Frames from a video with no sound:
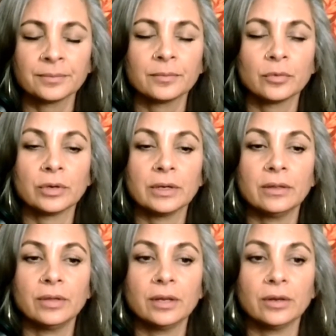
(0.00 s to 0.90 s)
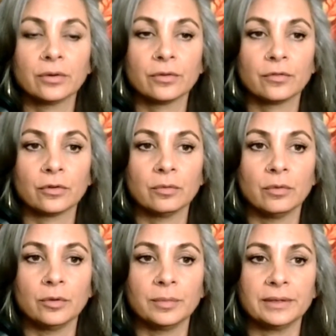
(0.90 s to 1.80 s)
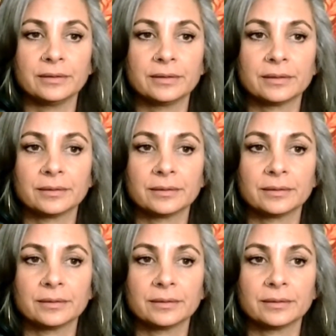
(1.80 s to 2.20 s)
Breathe here for a moment.